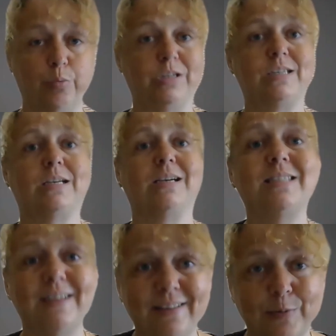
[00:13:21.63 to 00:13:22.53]

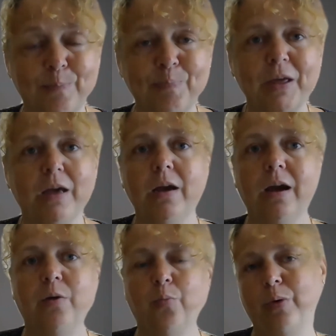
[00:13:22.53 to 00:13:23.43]
discussing them.
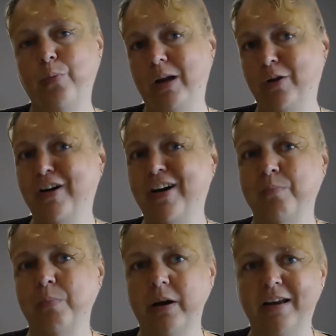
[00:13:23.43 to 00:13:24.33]
And when we look at
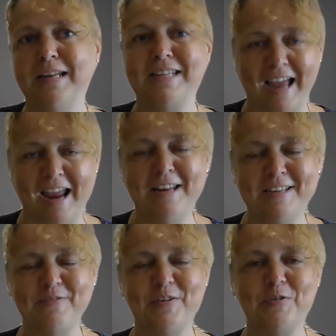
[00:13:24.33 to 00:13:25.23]
my
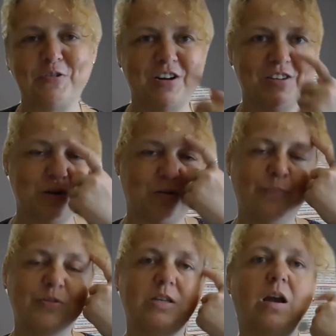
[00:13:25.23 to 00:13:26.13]
interview
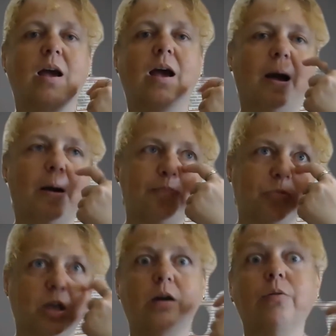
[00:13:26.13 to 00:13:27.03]
transcripts,
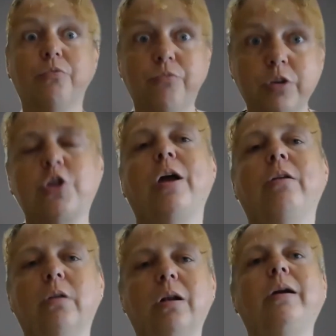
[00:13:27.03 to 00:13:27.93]
they are
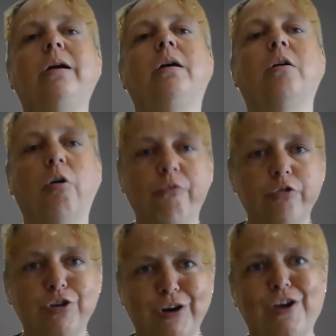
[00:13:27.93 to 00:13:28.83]
genuinely
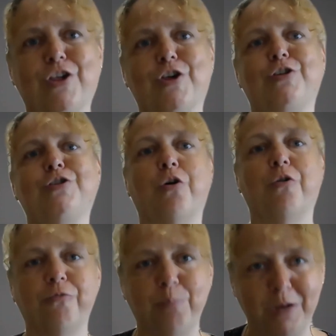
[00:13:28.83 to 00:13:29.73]
conversations
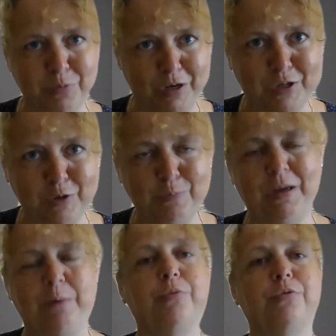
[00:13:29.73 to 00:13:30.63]
between two
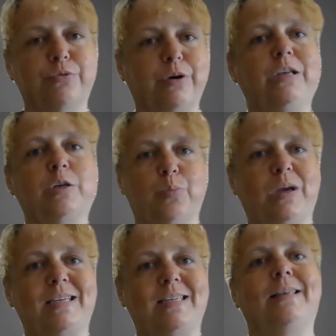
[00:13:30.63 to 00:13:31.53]
people trying to
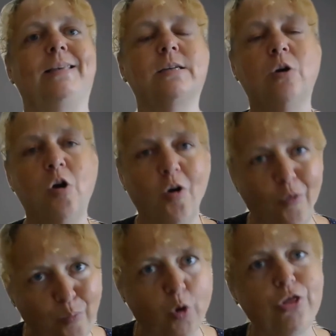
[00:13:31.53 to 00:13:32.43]
make sense of
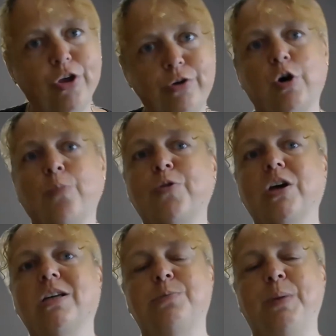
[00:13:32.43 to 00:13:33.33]
what those
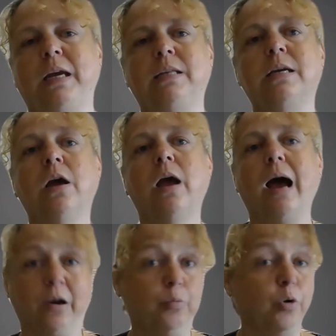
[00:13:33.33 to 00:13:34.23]
objects mean
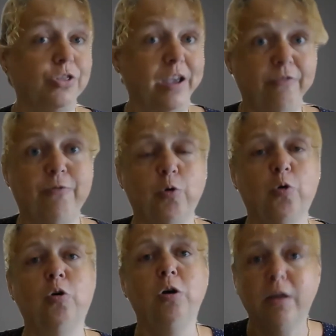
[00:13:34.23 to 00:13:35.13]
and what
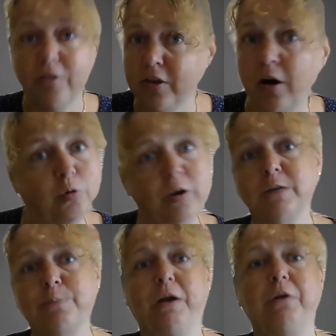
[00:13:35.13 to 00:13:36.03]
therefore the whole
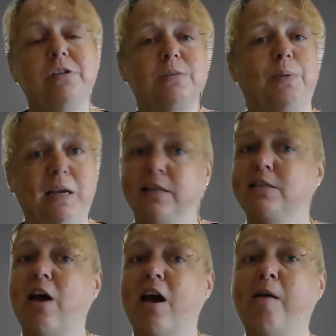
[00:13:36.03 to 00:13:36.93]
experience means
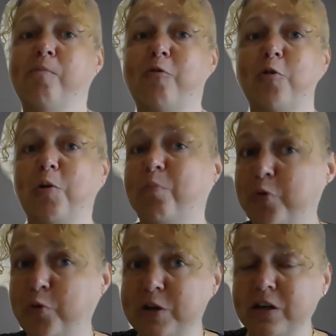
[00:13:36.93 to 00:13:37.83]
for the
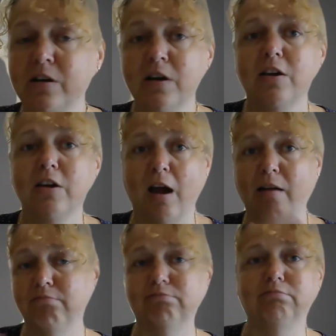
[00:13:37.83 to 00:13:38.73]
broader
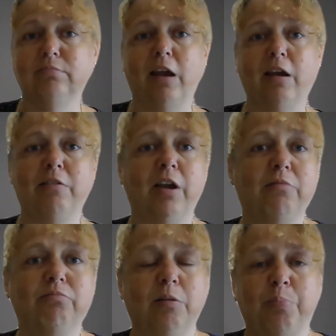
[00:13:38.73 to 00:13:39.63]

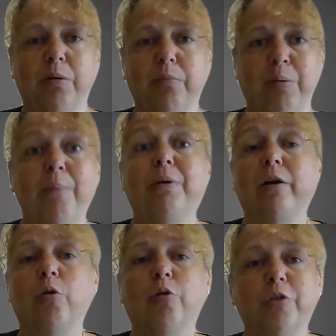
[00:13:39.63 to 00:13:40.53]
in public,
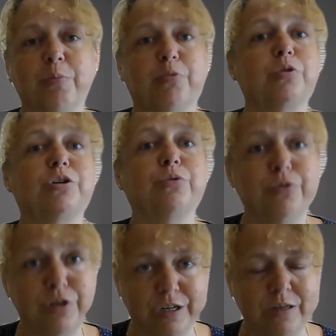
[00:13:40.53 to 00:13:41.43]
or for the broader
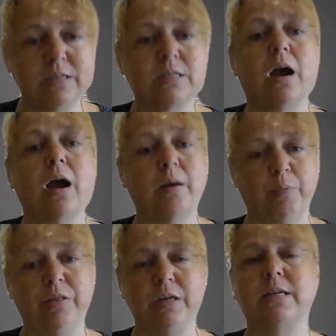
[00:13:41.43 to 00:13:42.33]
audience,
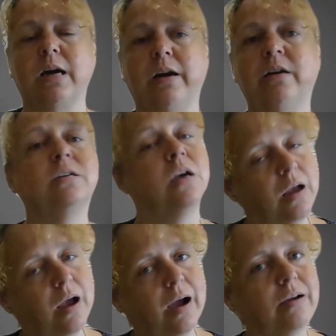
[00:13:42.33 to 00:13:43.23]
in this case,
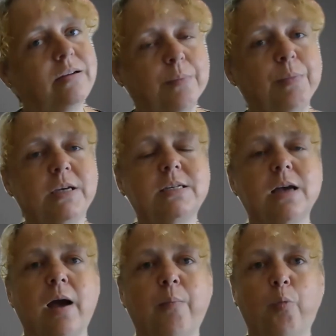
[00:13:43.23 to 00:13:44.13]
academics
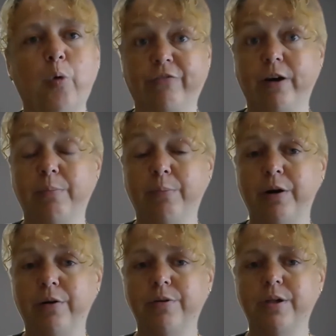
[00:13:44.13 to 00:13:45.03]
with
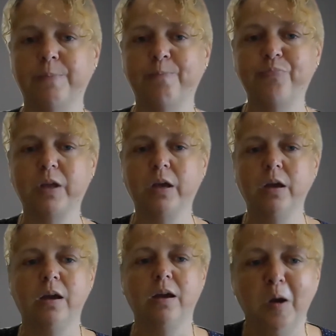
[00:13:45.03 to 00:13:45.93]
fibromyalgia.
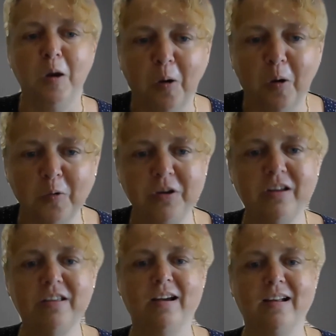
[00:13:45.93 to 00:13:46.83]
On the
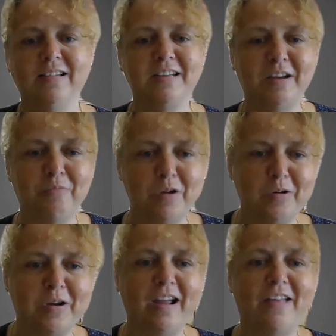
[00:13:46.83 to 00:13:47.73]
other hand, if we're
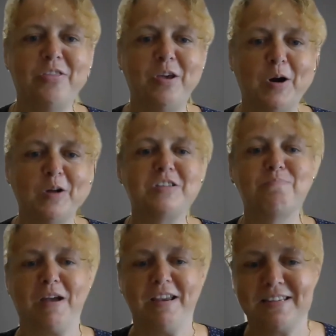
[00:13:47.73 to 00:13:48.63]
looking at the
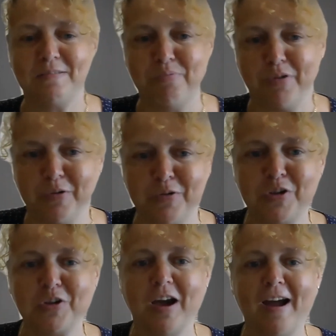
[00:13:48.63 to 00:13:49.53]
arts-based
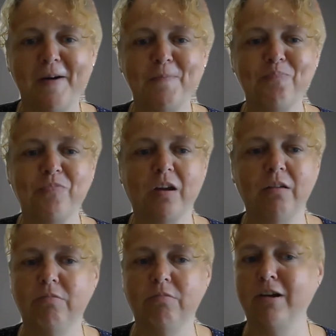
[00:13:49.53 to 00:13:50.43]
approach,
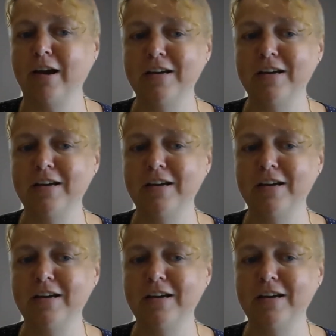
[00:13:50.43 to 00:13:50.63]
case